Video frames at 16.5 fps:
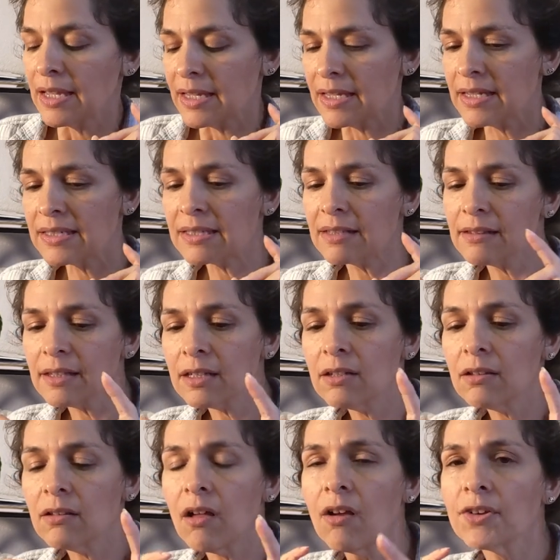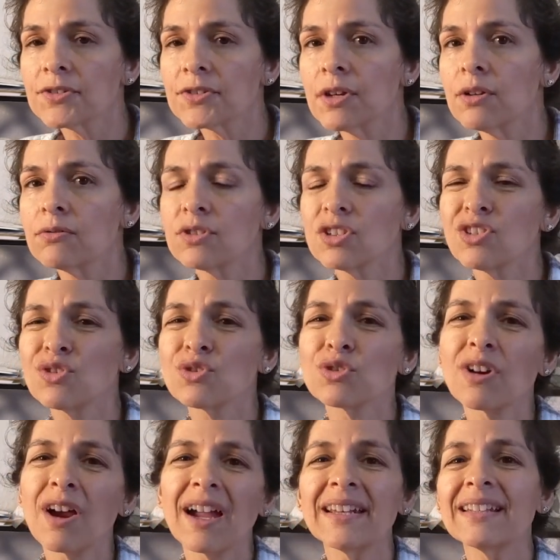is a little also to
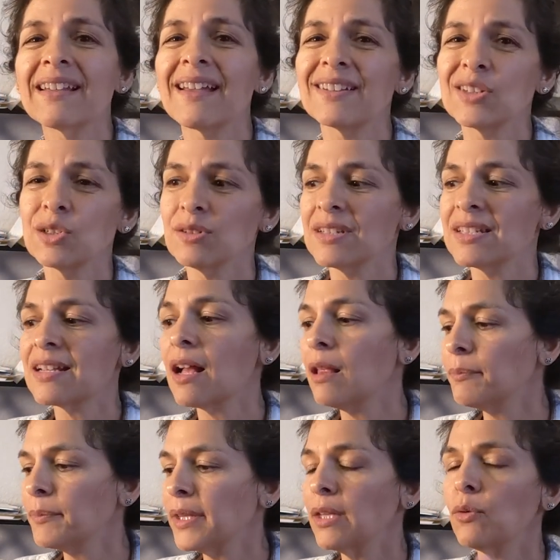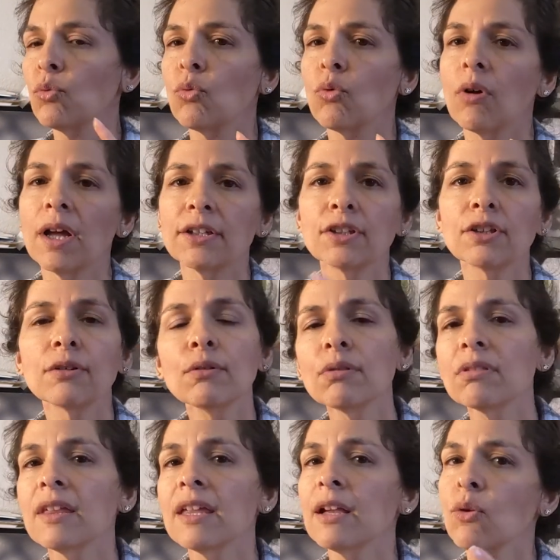try to get you to tell me what you
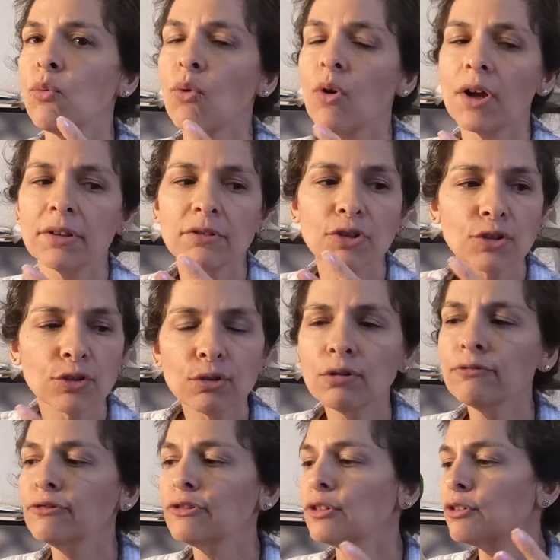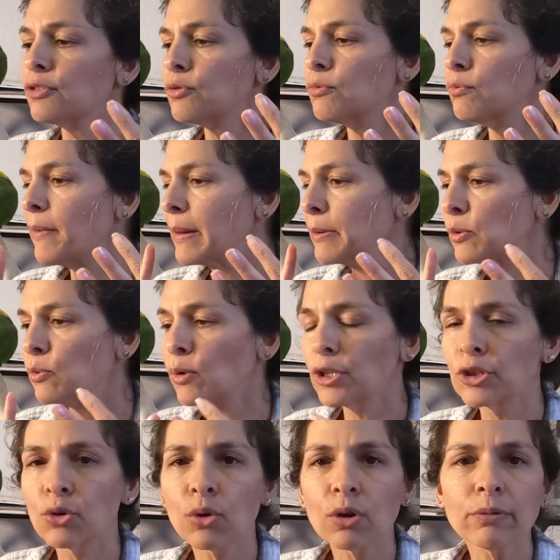think, what you've learned, maybe
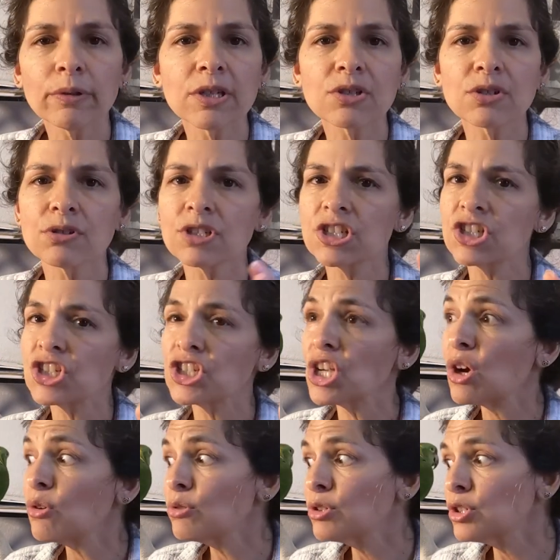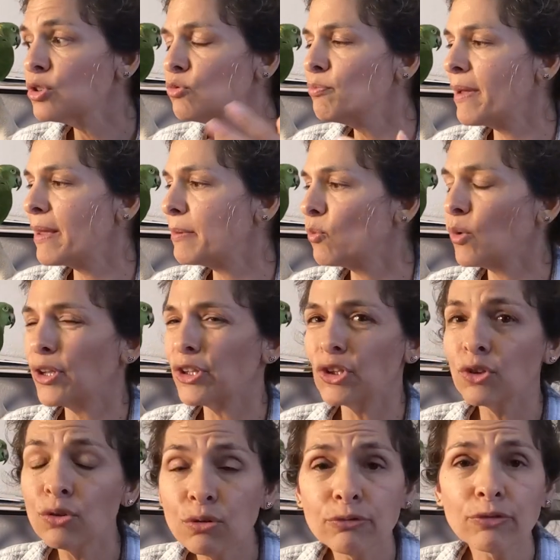what your research has showed you, maybe what
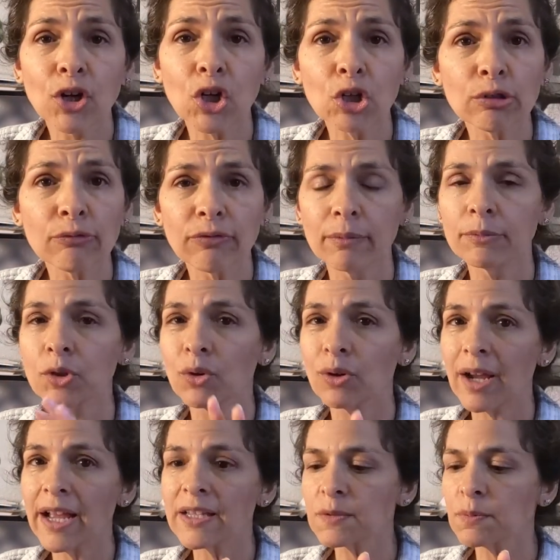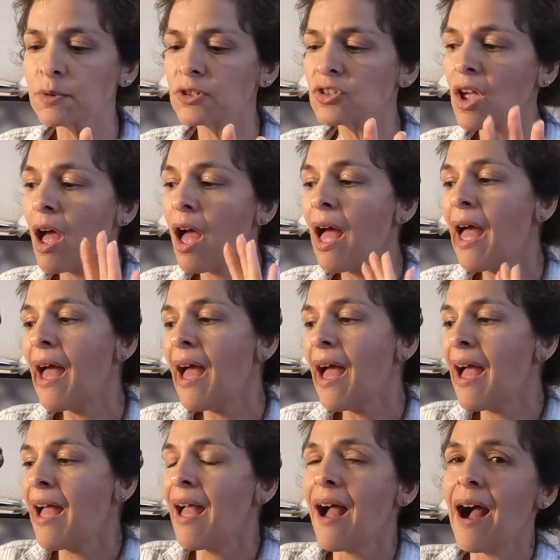you've heard from your experts.
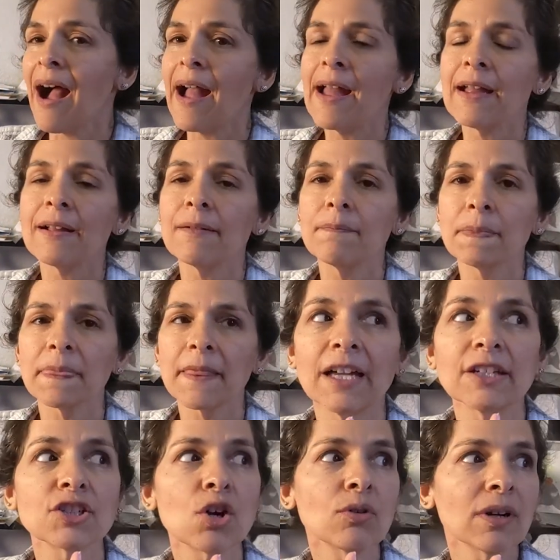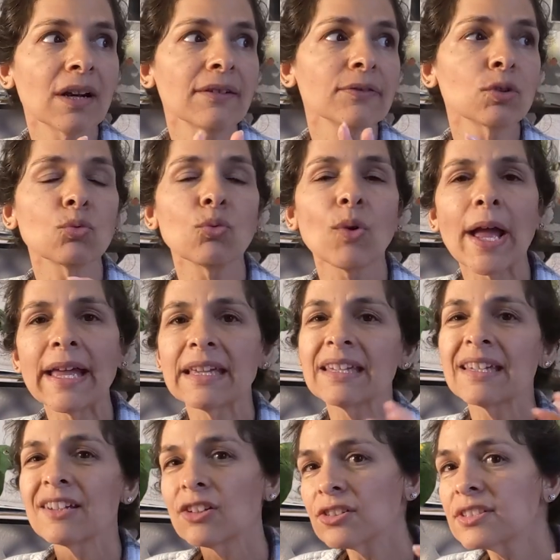I don't ever weigh
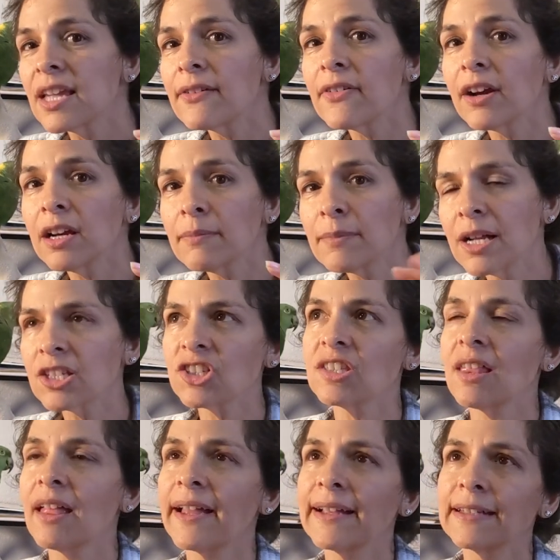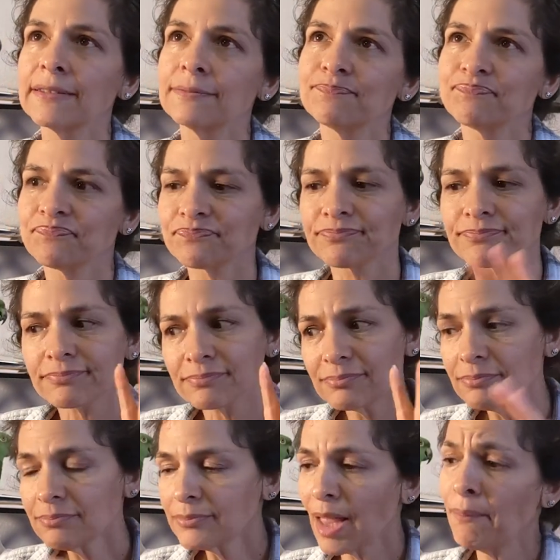hearsay very much, like
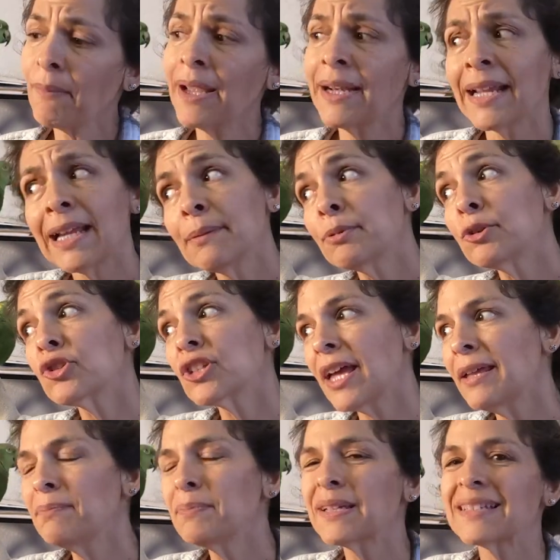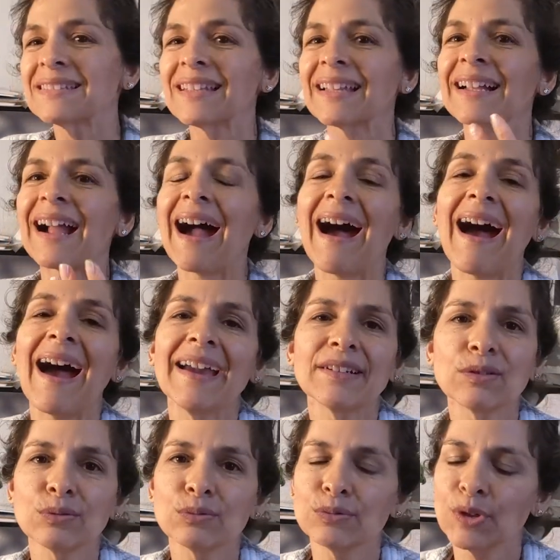my neighbor said, because like, I
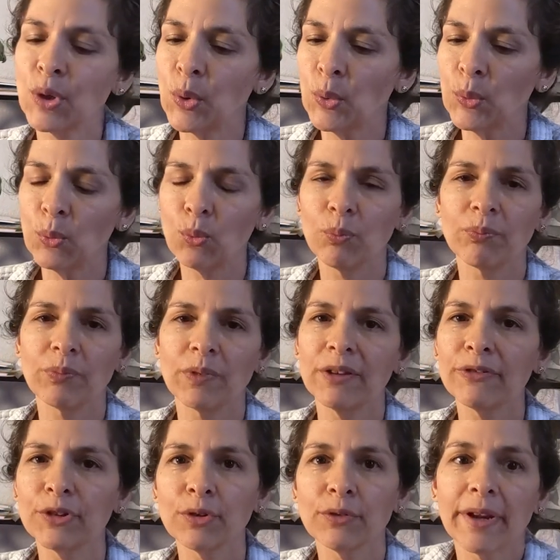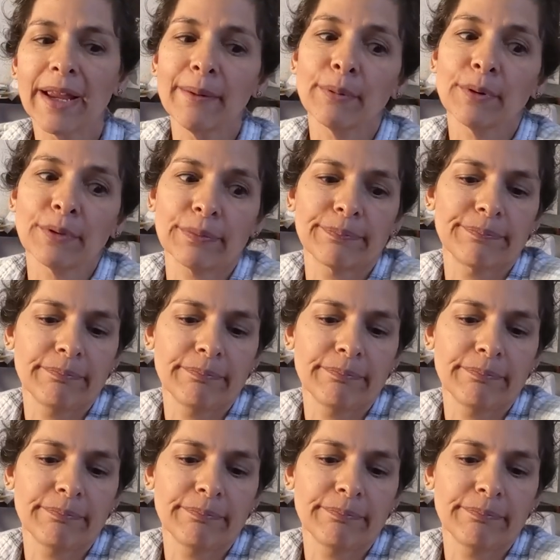don't know if your neighbor,